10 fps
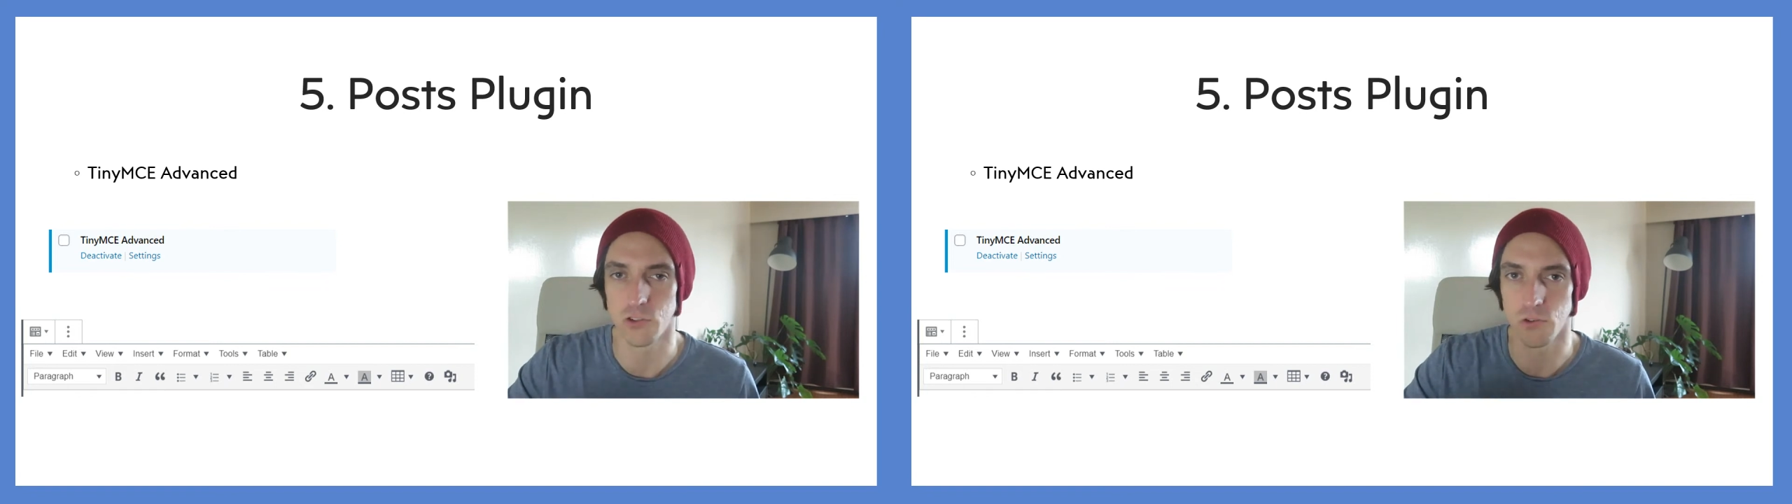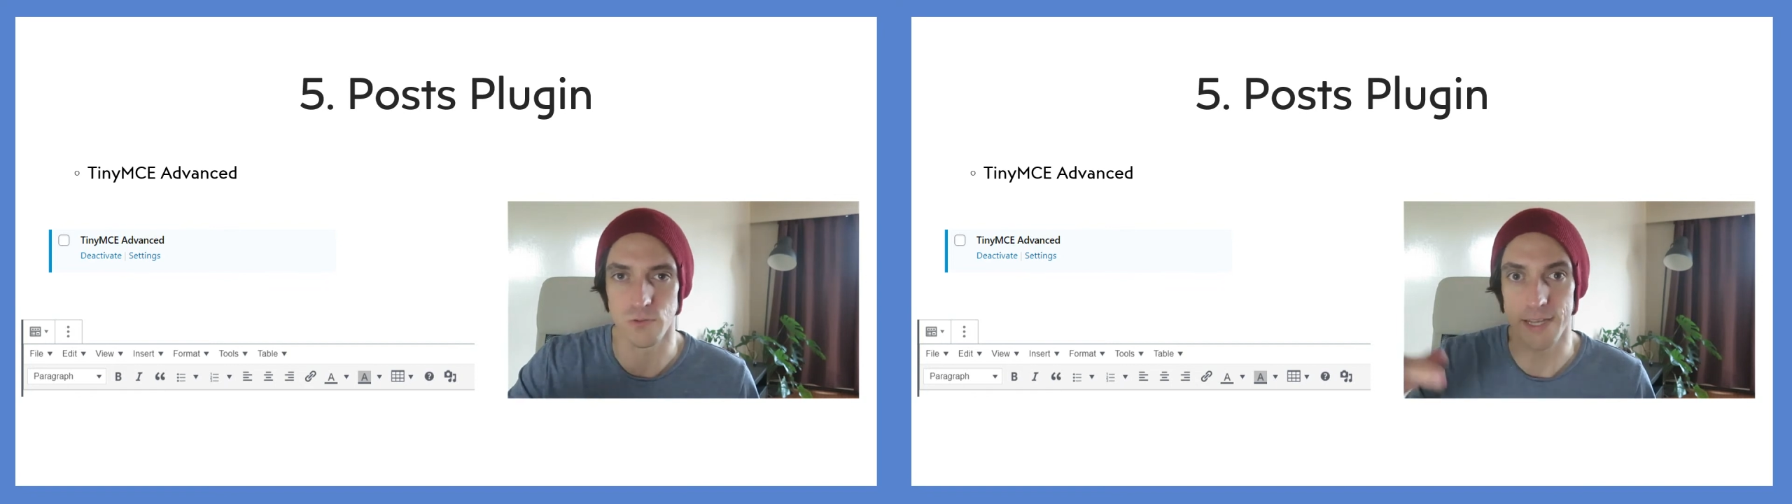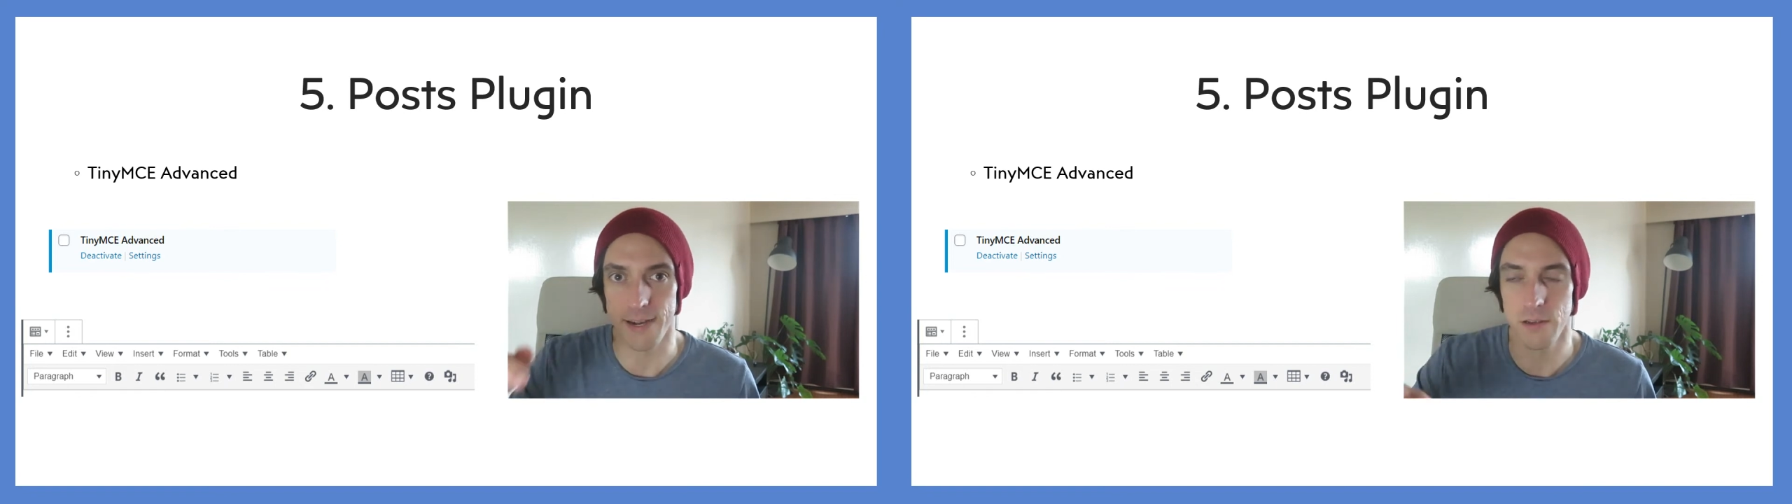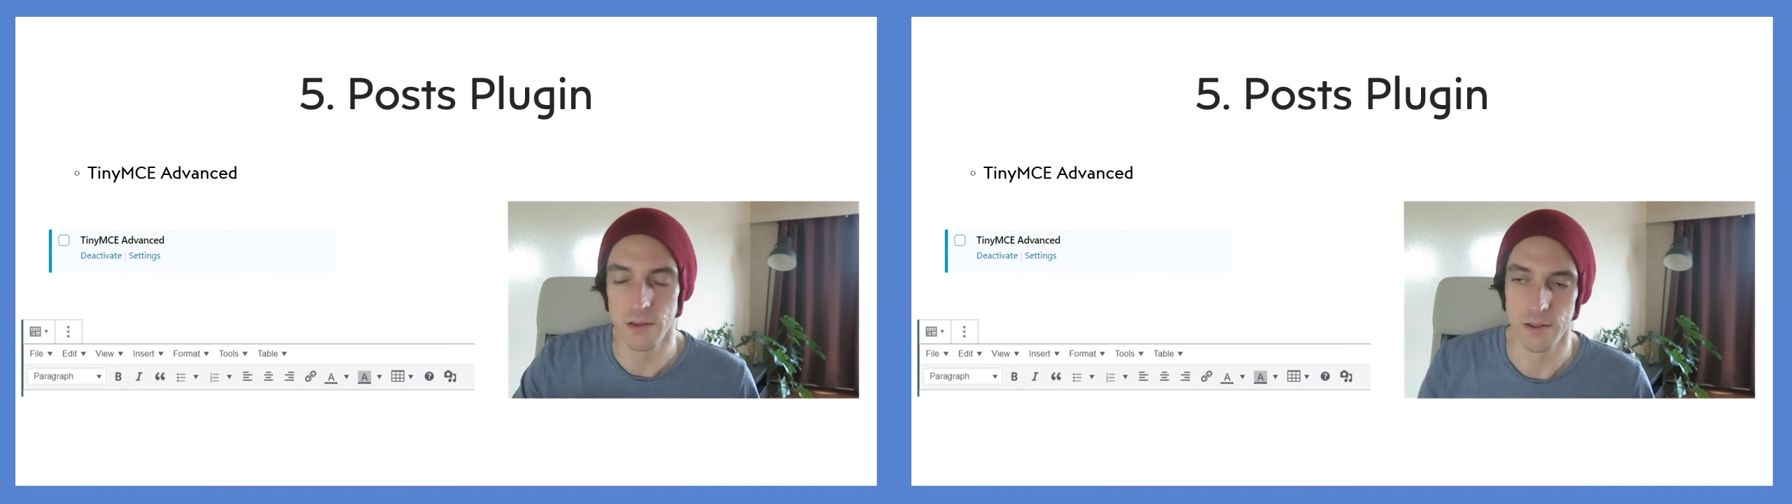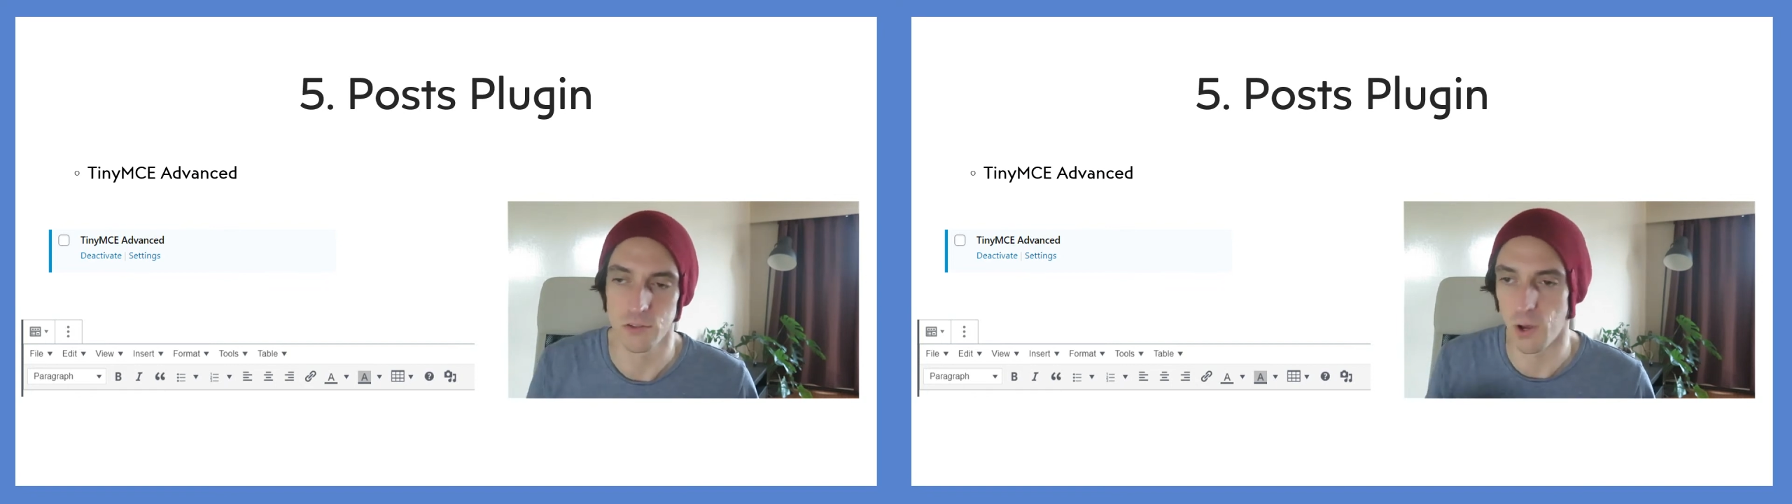
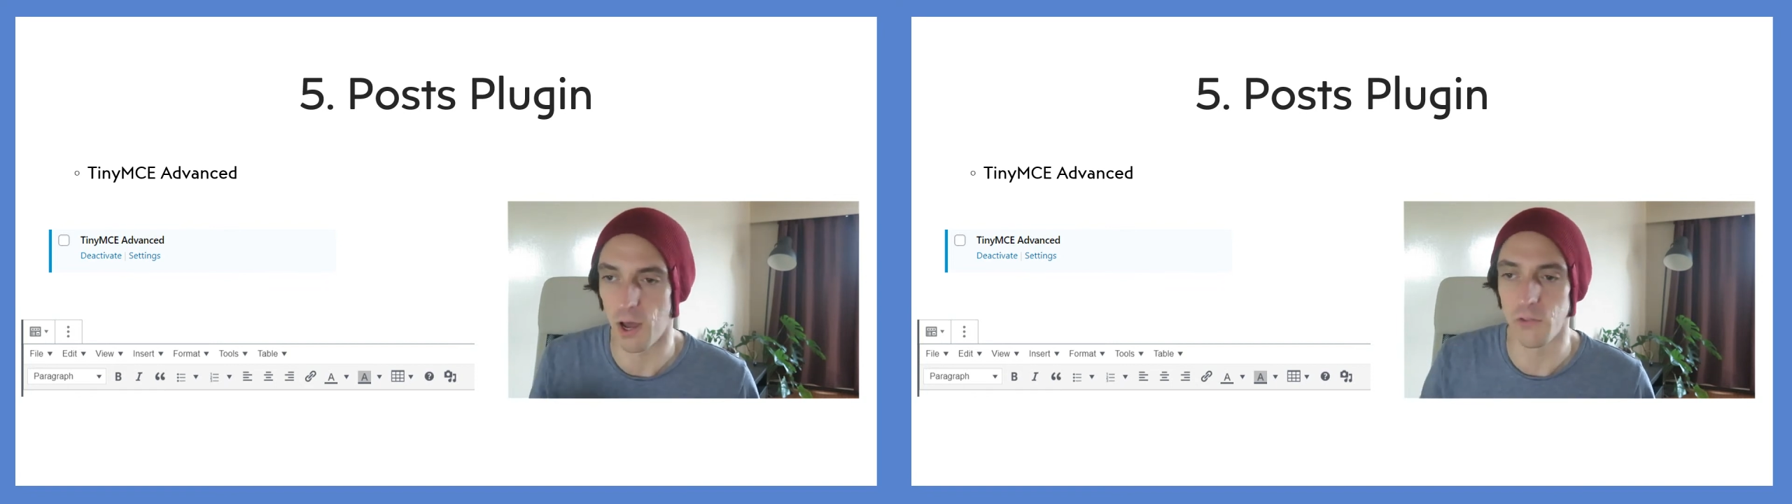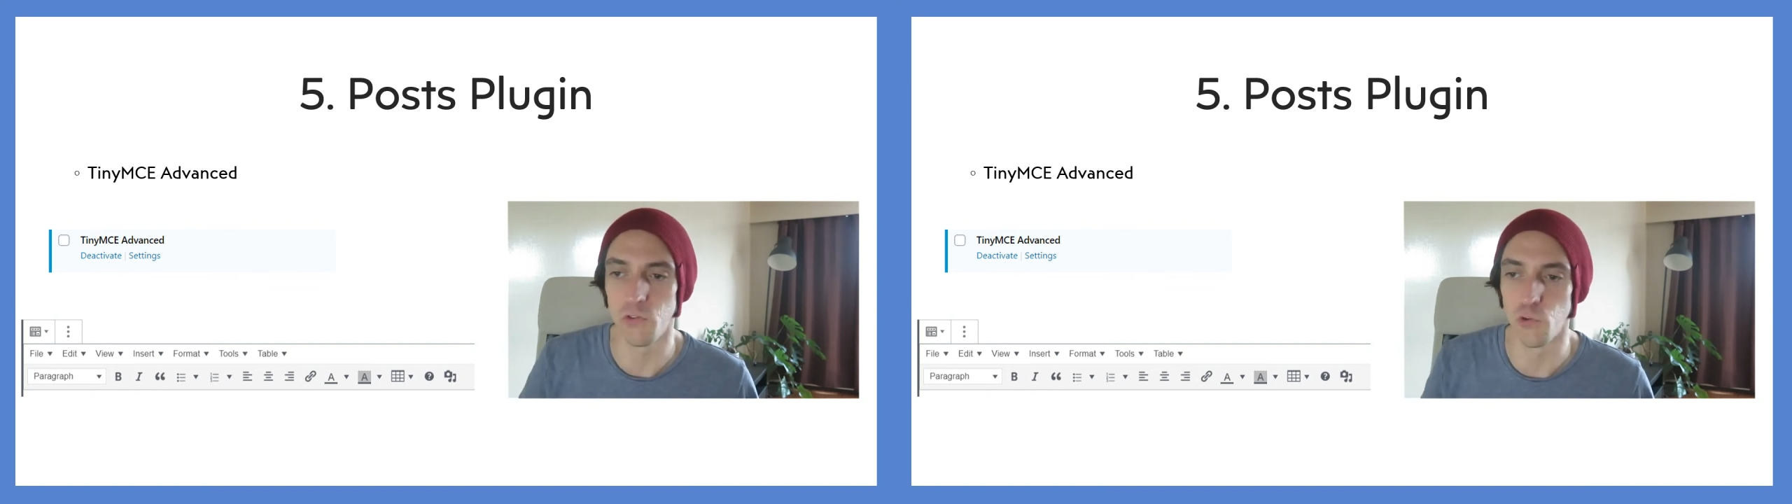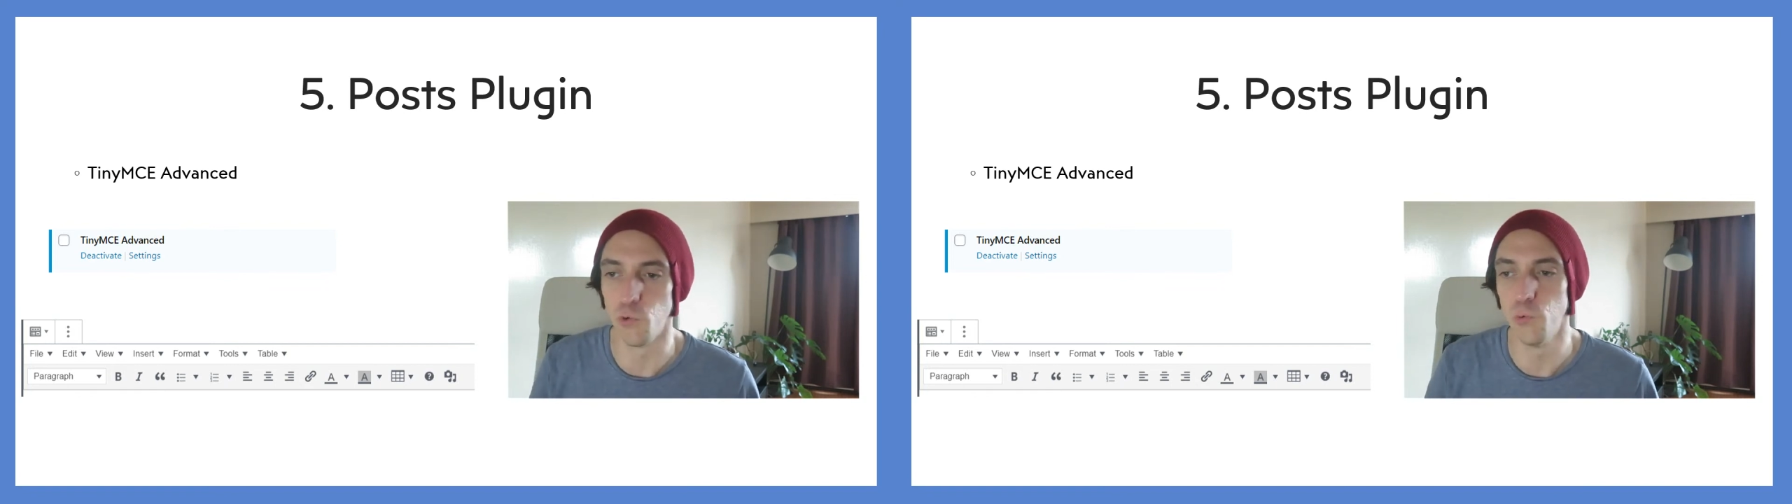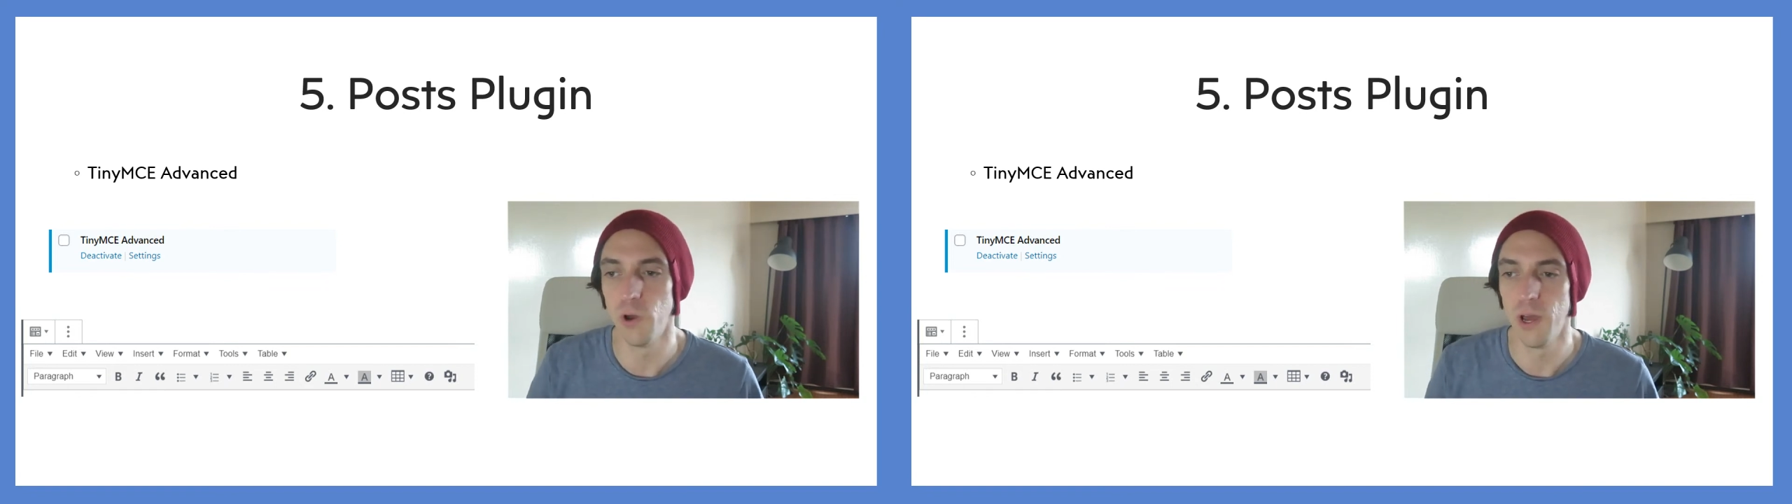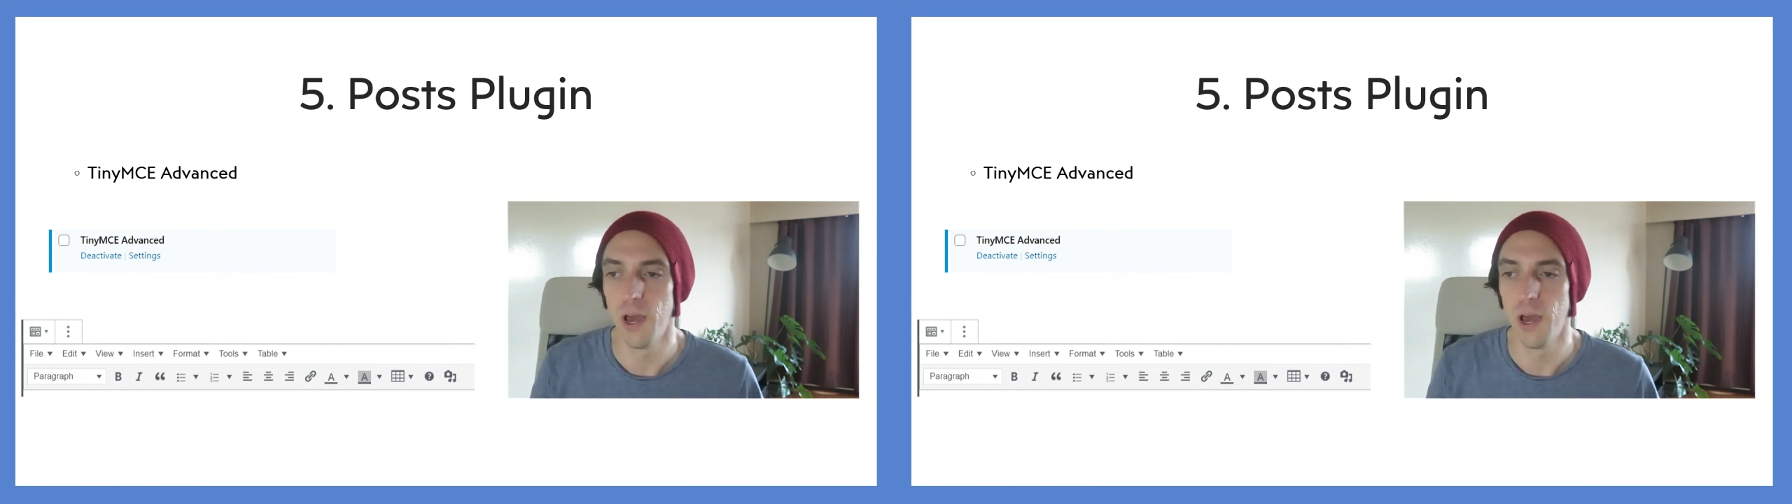to undo